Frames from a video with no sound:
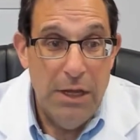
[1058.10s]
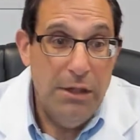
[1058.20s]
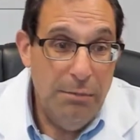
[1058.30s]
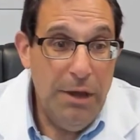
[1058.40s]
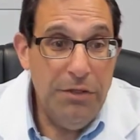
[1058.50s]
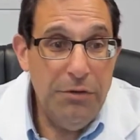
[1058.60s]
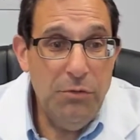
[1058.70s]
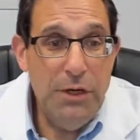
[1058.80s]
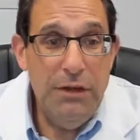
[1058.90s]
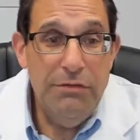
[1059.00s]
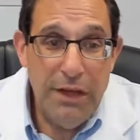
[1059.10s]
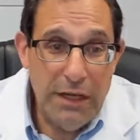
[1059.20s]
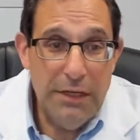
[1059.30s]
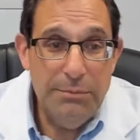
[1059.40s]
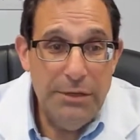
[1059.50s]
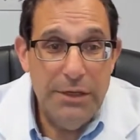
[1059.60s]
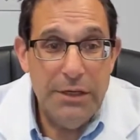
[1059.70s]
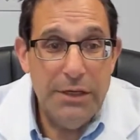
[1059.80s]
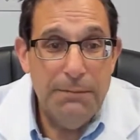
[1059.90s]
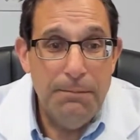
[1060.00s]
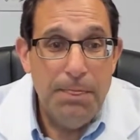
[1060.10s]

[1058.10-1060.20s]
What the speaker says: The method we developed here,